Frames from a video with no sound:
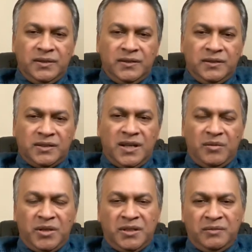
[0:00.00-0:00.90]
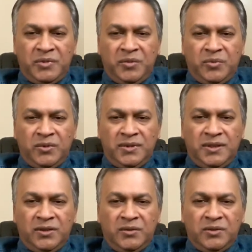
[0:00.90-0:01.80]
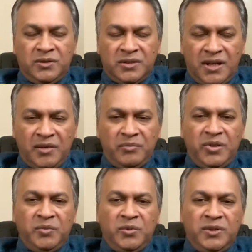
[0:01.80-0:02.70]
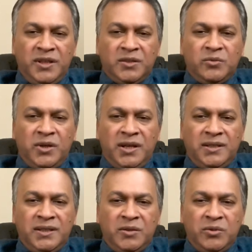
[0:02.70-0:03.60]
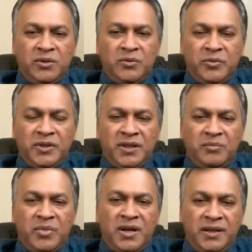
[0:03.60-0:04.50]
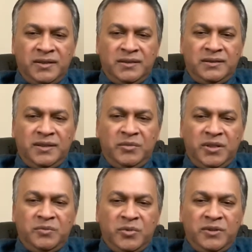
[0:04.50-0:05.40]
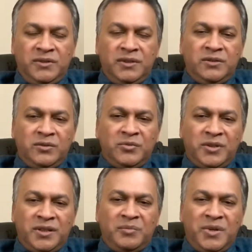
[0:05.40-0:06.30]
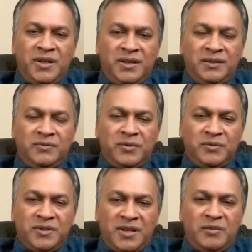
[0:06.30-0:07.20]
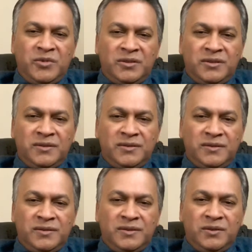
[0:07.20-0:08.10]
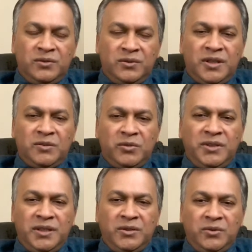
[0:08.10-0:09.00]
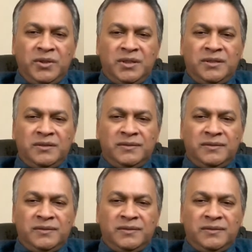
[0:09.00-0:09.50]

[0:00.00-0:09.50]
scam other people, you know, scam people. That's why they want to protect buyers. eBay's policy is to protect buyers from scammers. So that's why they do it.